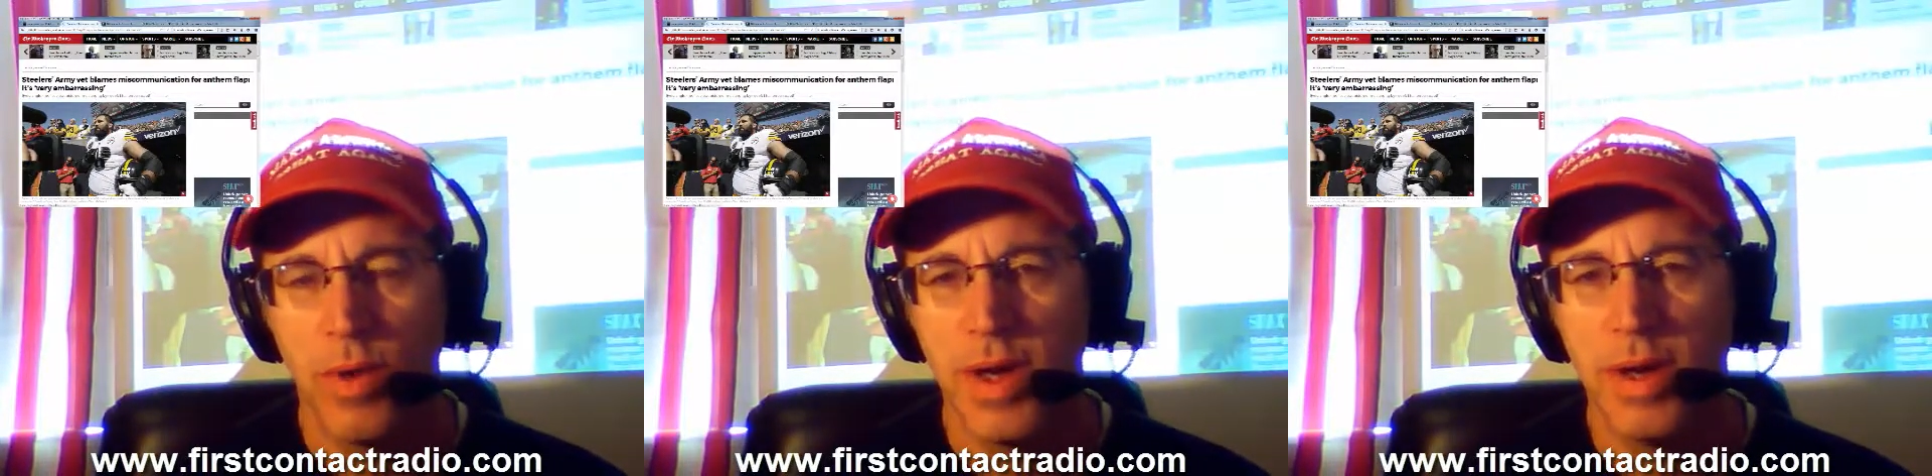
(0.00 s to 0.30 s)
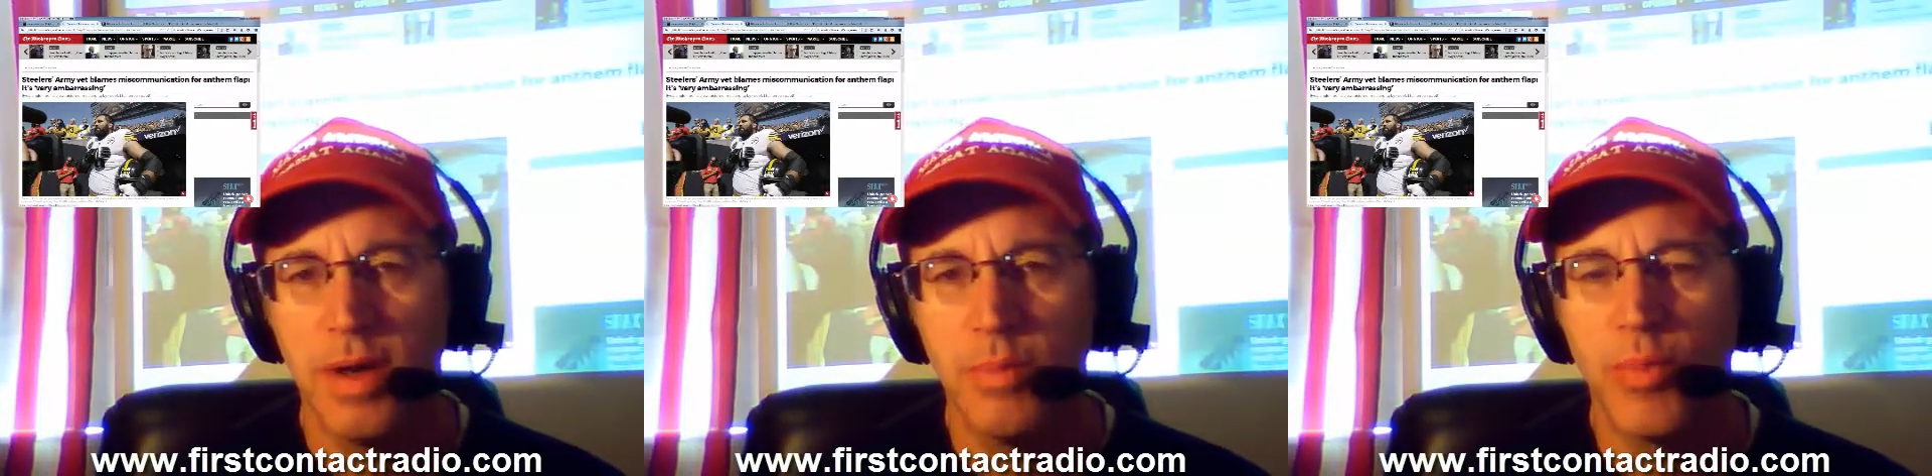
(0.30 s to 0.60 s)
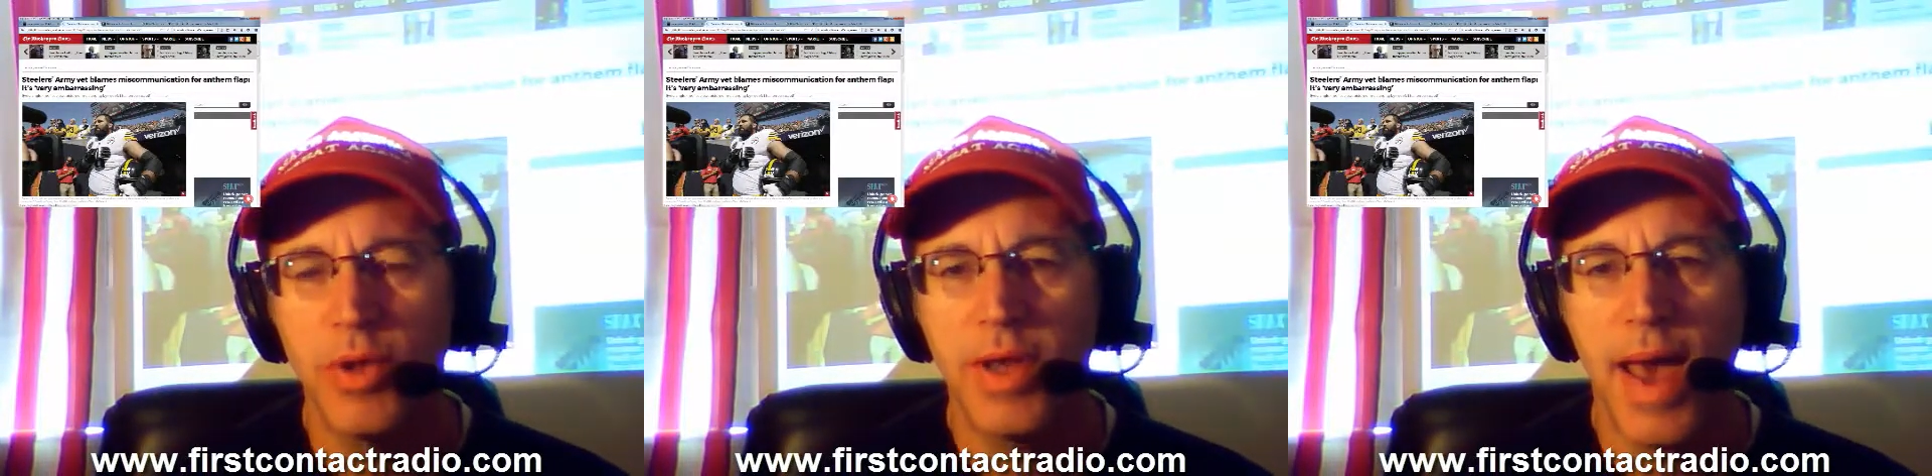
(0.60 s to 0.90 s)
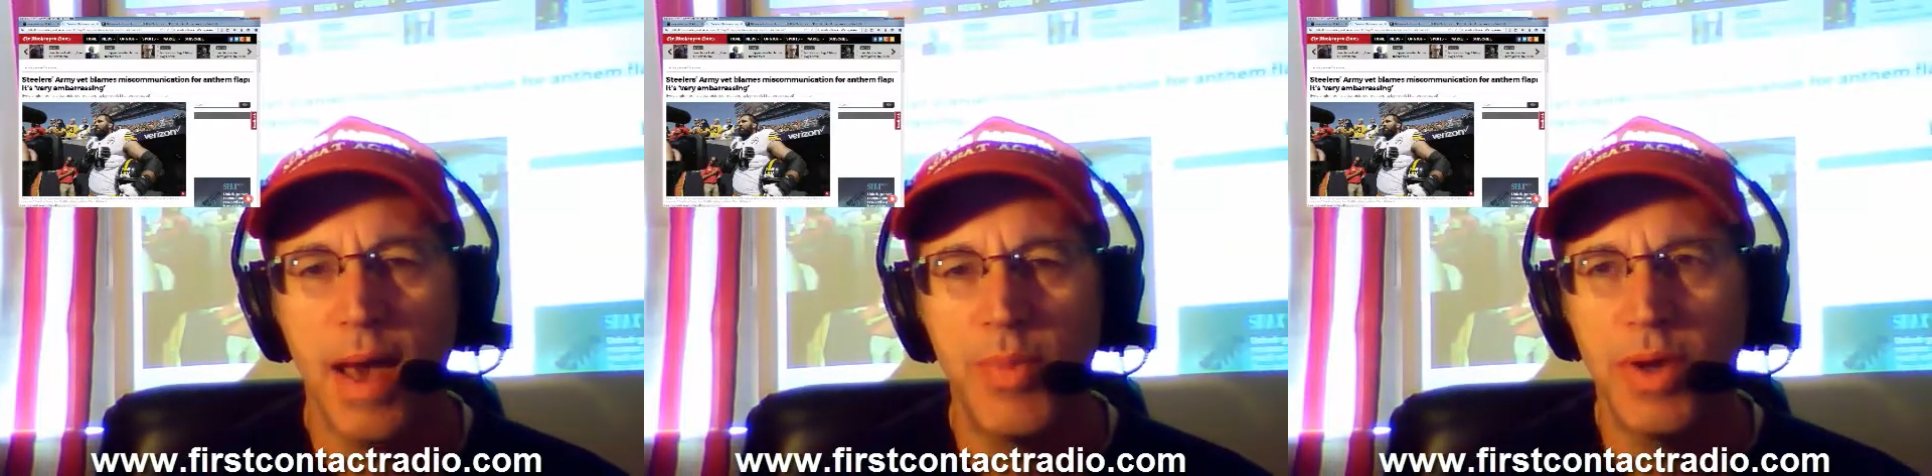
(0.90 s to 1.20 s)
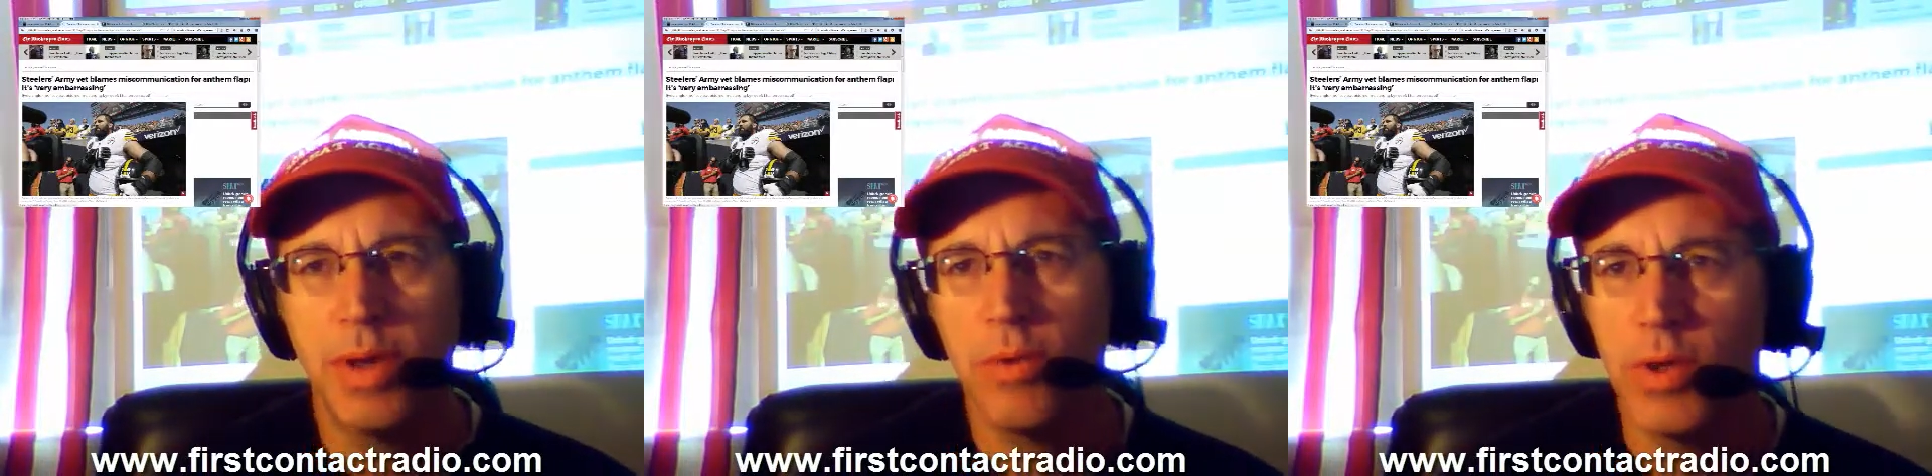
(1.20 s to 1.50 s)
What ended up really
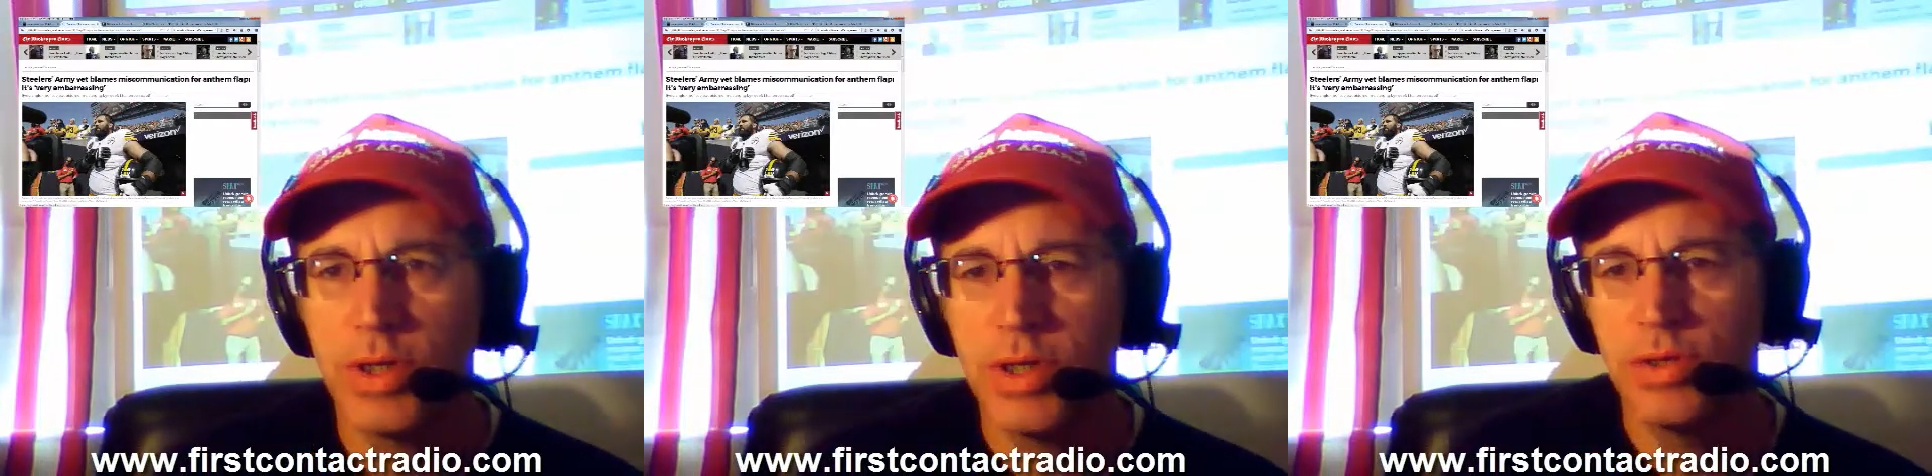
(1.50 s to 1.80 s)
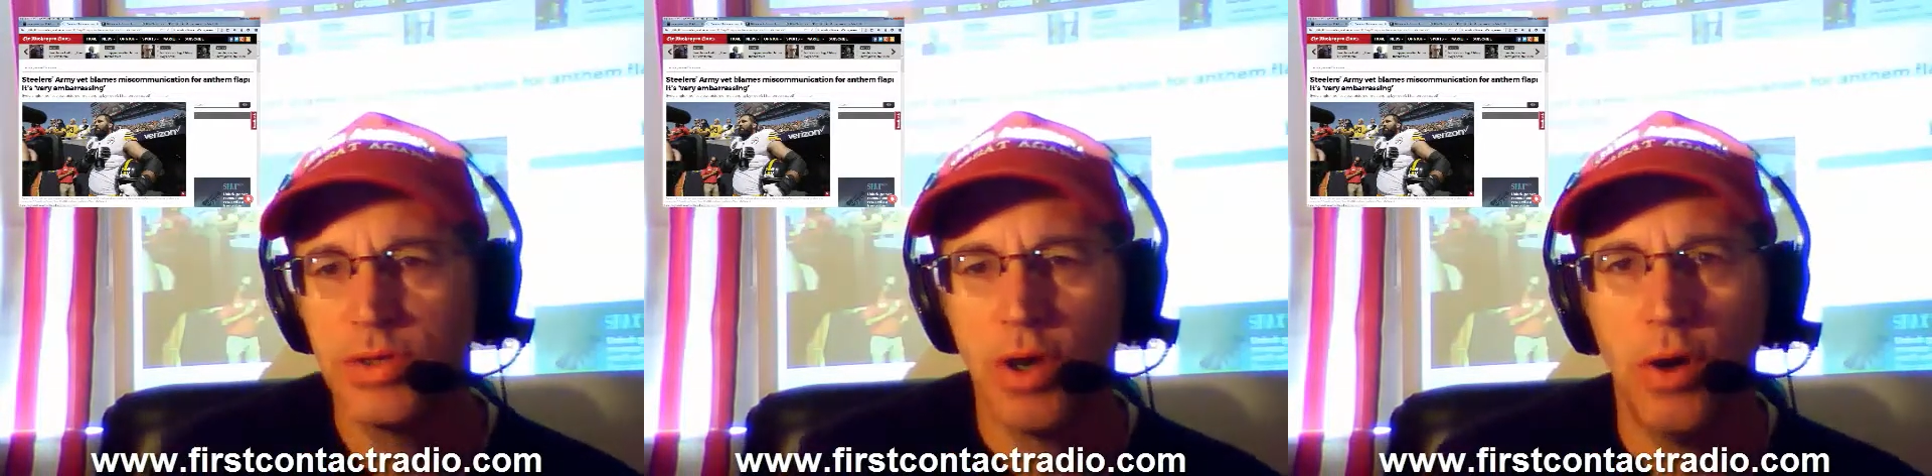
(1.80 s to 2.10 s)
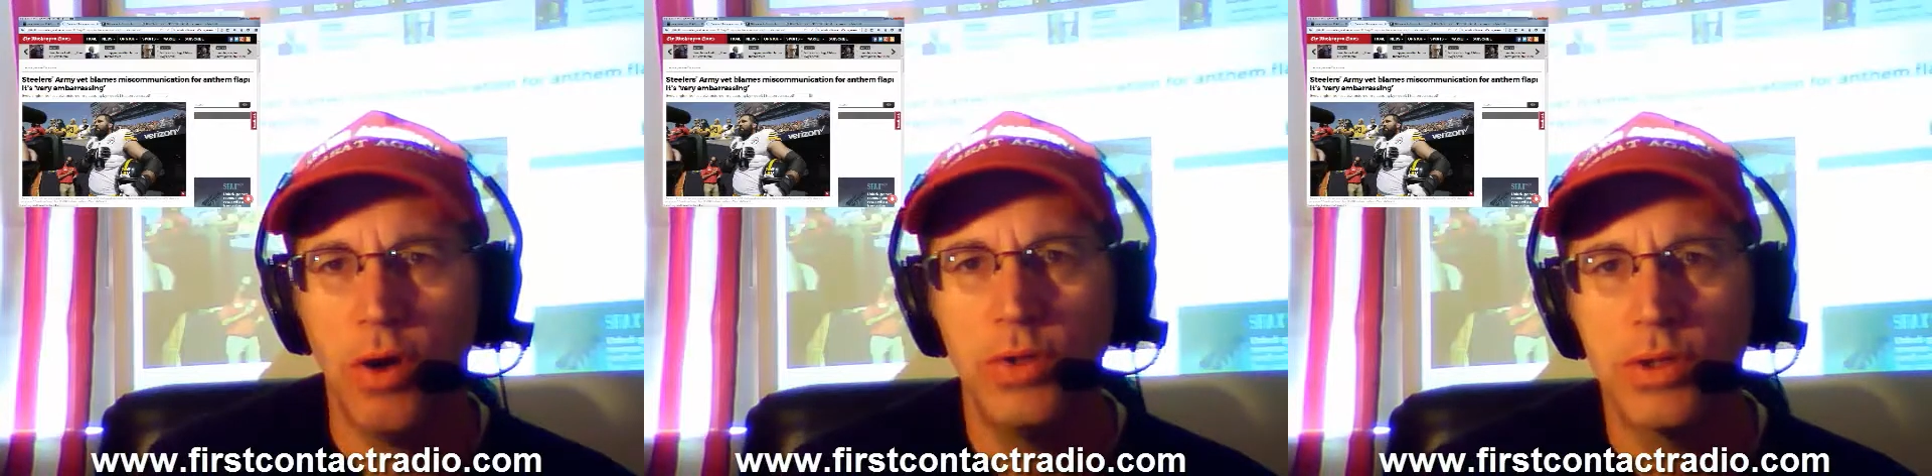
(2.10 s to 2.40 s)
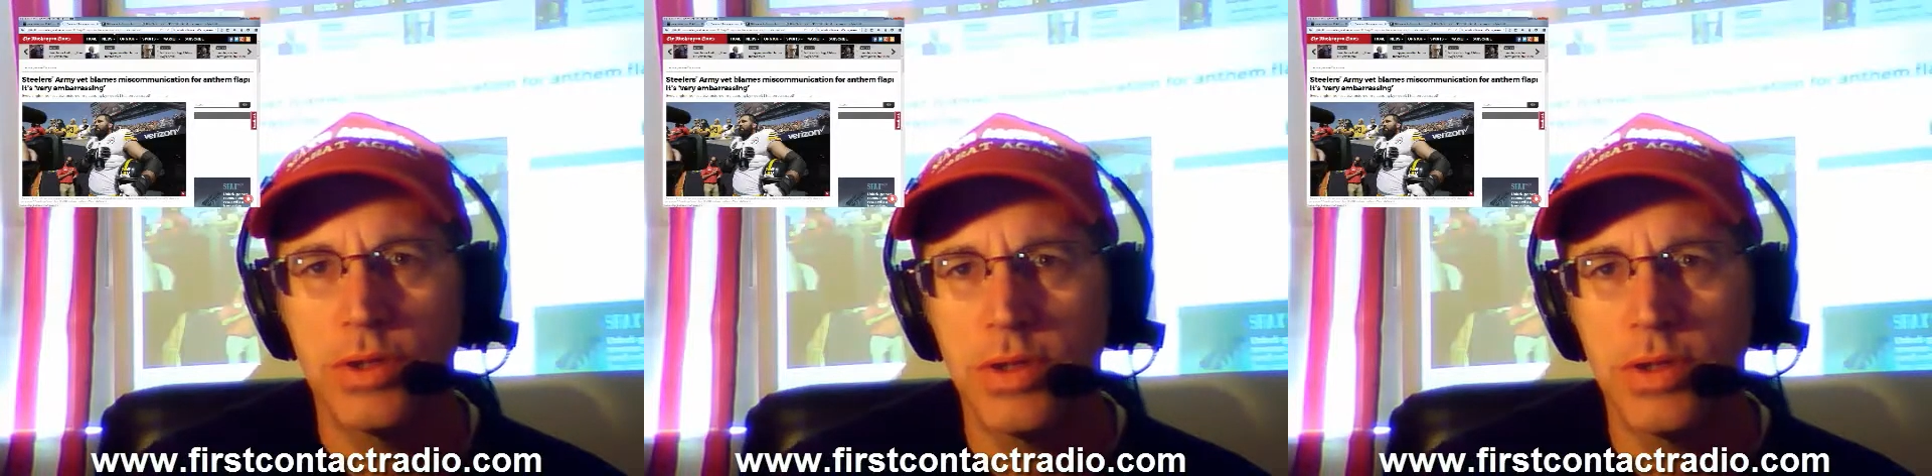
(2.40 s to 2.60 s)
happening was his coach,